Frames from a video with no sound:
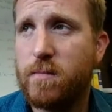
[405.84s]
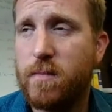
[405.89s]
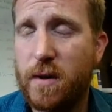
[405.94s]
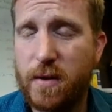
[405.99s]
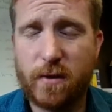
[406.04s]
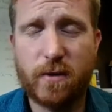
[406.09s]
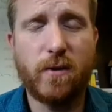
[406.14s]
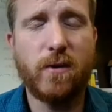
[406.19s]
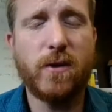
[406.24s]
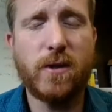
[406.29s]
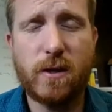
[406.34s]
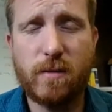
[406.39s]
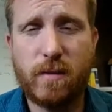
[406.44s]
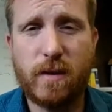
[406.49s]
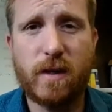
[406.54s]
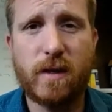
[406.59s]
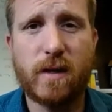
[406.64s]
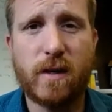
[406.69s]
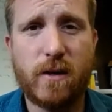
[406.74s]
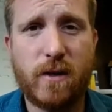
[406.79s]
But there will also
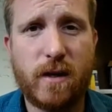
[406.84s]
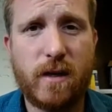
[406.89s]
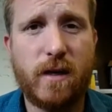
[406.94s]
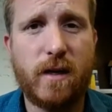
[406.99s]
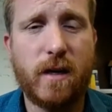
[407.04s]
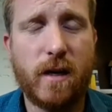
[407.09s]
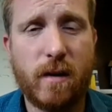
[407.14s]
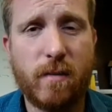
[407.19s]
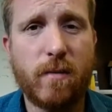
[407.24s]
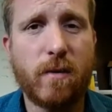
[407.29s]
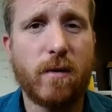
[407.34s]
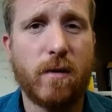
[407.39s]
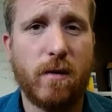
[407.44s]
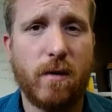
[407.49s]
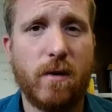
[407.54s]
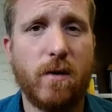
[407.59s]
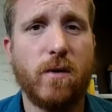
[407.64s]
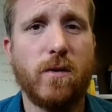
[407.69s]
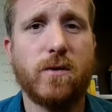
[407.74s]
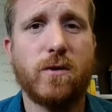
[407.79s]
be a good number of
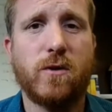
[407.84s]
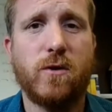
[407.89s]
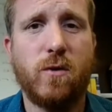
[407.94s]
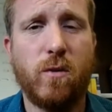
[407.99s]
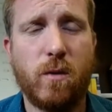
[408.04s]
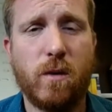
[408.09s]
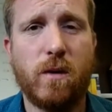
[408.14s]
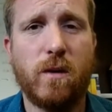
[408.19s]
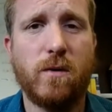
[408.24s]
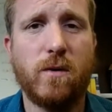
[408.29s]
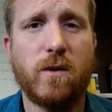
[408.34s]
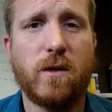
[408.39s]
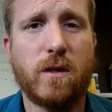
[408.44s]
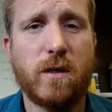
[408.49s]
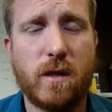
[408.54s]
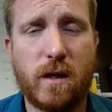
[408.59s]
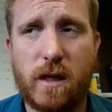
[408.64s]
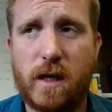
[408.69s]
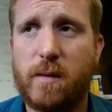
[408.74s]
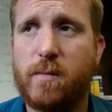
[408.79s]
those who will lose
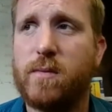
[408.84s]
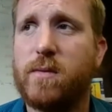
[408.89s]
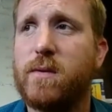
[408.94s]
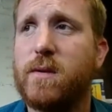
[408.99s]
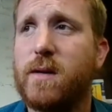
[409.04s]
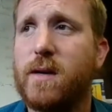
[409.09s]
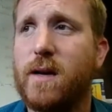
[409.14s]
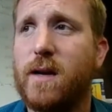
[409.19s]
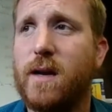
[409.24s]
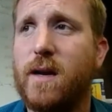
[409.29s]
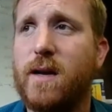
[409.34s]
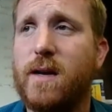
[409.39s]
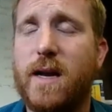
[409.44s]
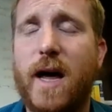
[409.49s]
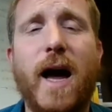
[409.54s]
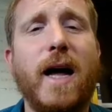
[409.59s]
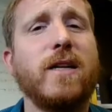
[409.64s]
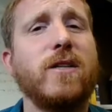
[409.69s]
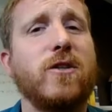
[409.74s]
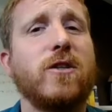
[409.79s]
sleep,
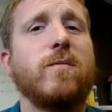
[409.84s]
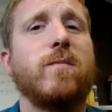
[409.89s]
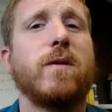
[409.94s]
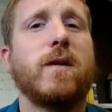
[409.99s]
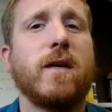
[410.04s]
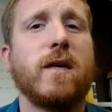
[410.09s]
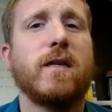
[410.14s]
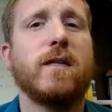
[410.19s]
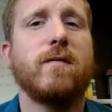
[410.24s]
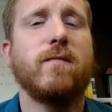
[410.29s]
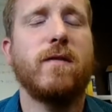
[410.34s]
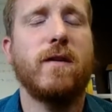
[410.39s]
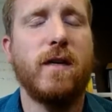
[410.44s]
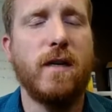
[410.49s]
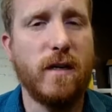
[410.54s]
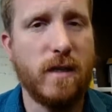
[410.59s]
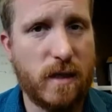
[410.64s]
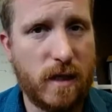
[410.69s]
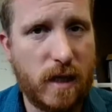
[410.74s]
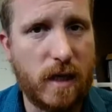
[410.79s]
not just because of the
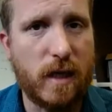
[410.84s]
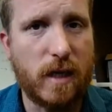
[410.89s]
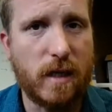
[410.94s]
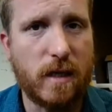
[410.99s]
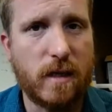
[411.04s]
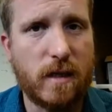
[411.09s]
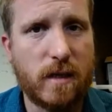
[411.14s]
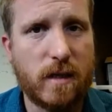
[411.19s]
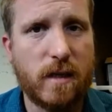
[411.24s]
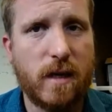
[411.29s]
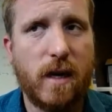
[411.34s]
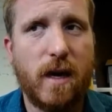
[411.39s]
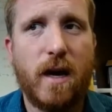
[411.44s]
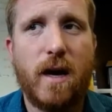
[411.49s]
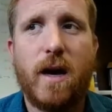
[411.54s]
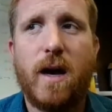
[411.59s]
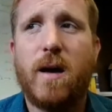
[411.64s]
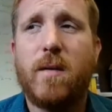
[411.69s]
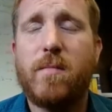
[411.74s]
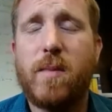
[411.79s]
disease,
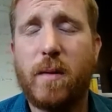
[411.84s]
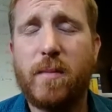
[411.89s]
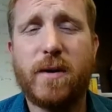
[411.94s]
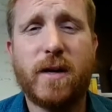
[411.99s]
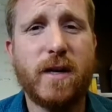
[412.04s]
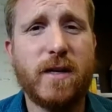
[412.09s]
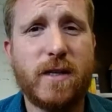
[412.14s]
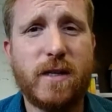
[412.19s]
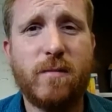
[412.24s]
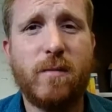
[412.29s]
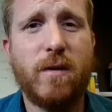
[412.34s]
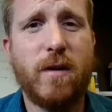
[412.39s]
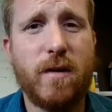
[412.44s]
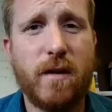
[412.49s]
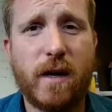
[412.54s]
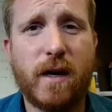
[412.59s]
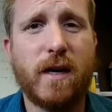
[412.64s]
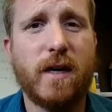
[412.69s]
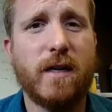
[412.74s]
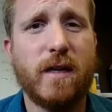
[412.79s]
but because they'll be
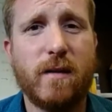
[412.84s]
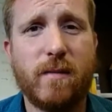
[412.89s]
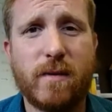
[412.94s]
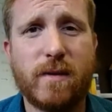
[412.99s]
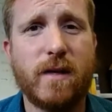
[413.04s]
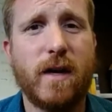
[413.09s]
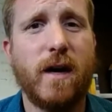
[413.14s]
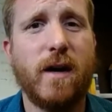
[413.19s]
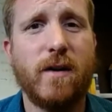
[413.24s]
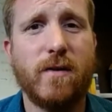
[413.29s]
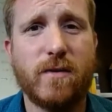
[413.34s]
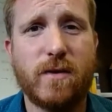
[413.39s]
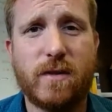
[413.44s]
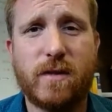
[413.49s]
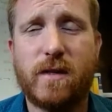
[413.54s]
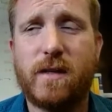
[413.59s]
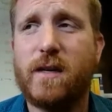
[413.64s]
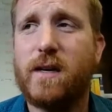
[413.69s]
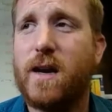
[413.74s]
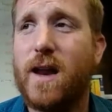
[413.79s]
thinking to
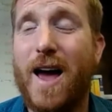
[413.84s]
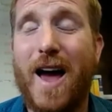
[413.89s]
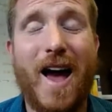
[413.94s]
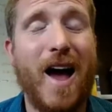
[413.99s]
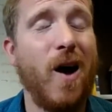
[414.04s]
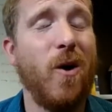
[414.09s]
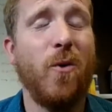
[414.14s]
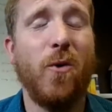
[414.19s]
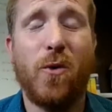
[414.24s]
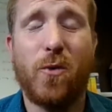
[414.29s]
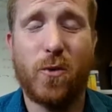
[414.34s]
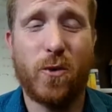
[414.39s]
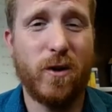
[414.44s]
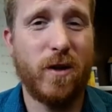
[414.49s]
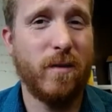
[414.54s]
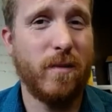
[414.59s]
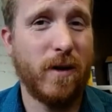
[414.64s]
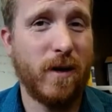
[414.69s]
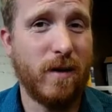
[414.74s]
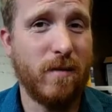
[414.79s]
themselves, how in the
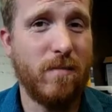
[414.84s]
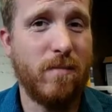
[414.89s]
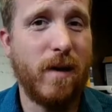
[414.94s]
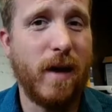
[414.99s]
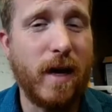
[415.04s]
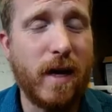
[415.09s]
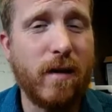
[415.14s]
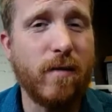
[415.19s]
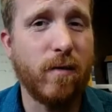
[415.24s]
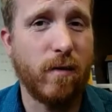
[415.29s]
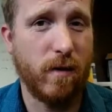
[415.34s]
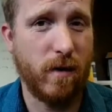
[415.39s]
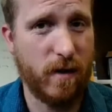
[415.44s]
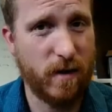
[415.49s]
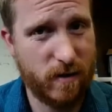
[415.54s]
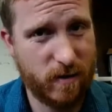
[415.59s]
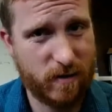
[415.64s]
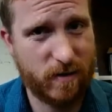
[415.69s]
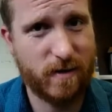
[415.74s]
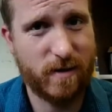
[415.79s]
world am I going to pay for
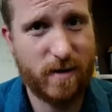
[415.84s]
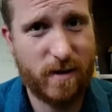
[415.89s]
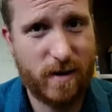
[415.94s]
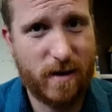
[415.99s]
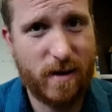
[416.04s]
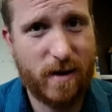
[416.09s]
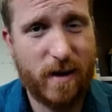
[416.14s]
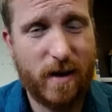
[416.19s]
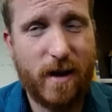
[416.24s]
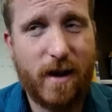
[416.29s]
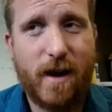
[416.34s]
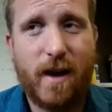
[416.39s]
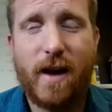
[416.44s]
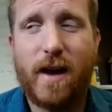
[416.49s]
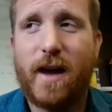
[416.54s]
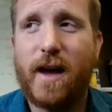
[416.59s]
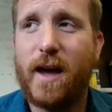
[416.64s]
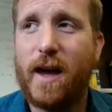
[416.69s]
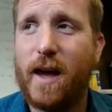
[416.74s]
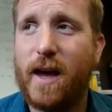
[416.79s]
this?
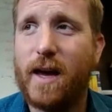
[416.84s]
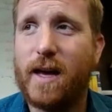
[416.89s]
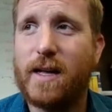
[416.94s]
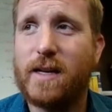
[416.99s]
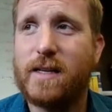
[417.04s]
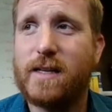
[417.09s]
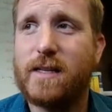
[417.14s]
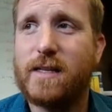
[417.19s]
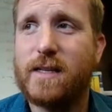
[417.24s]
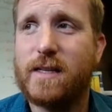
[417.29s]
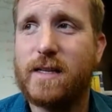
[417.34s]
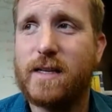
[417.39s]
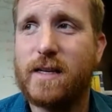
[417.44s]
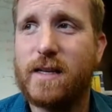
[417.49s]
And,